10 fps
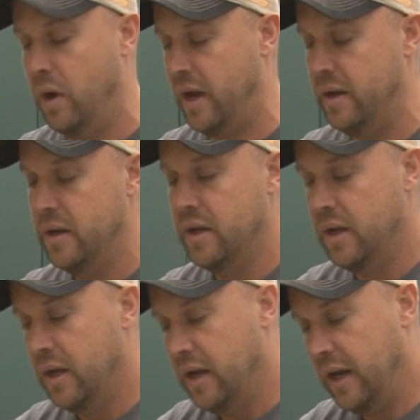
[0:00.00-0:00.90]
want.
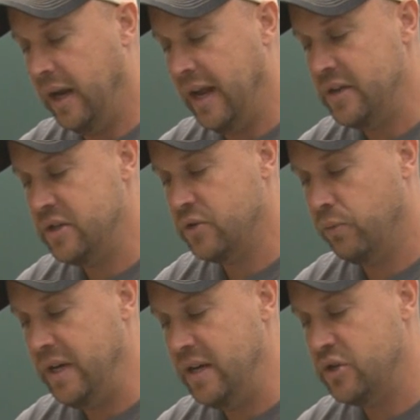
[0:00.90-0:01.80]
And as this
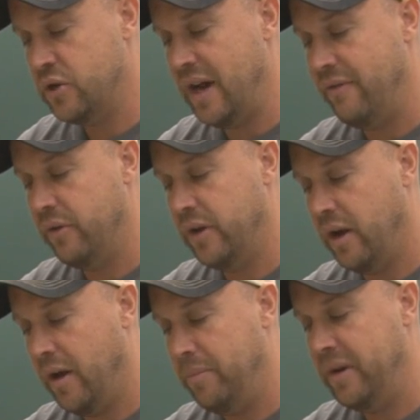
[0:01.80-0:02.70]
reed is traveling
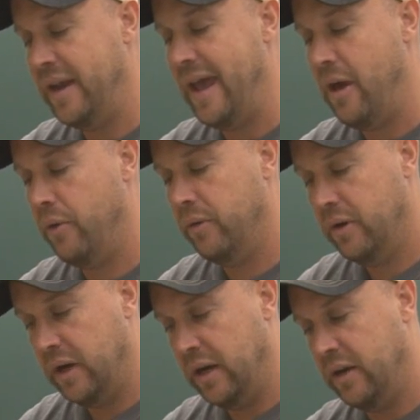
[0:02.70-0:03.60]
up and down
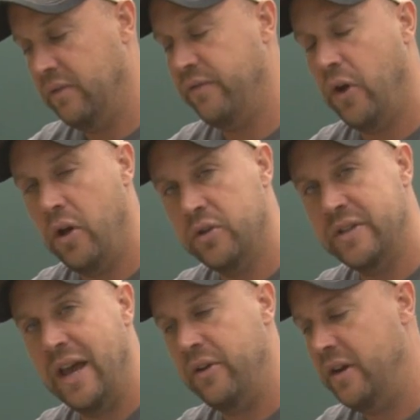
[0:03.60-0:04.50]
and it falls
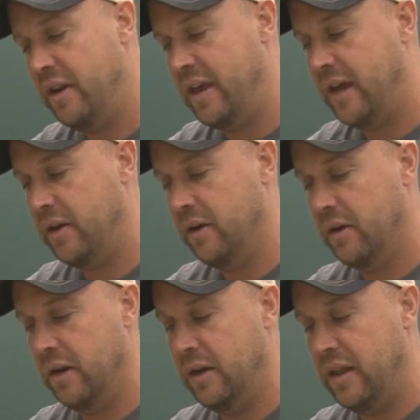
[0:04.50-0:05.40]
down into
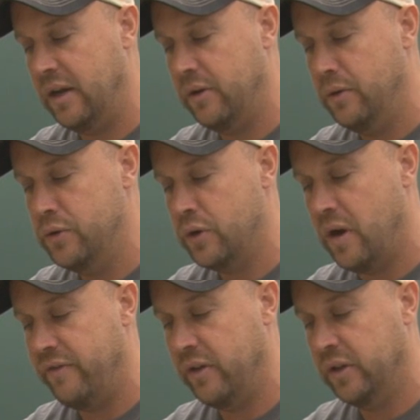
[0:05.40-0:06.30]
that tone
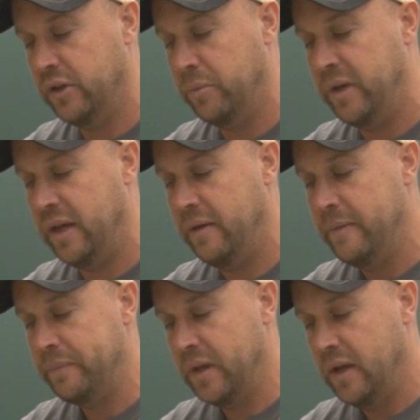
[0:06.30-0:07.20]
trough a little bit,
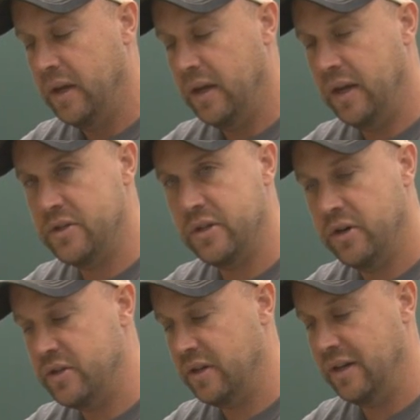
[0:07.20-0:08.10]
it
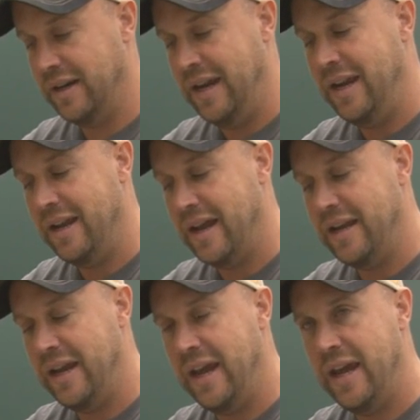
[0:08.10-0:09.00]
starts hitting on
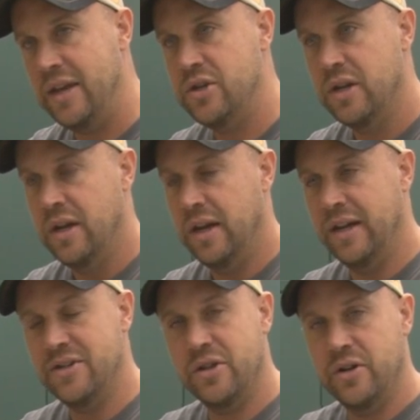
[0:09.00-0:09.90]
the edge
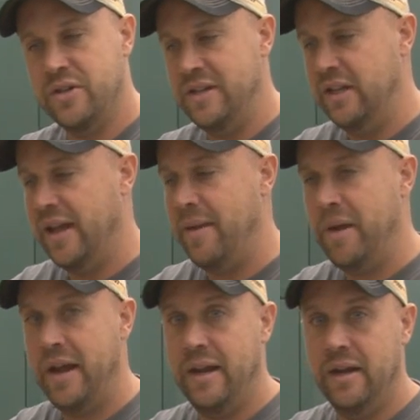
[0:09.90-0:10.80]
and it starts
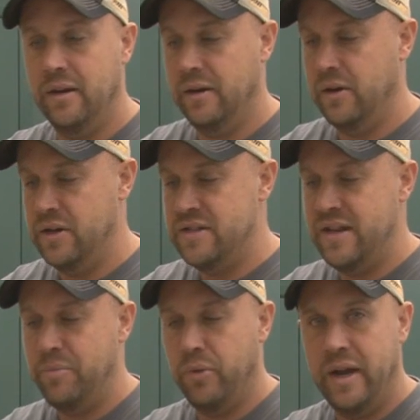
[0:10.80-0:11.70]
delaminating and
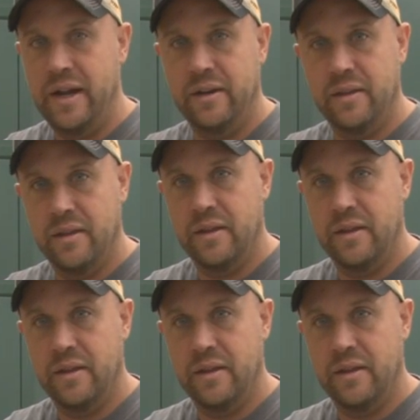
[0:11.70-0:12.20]
separating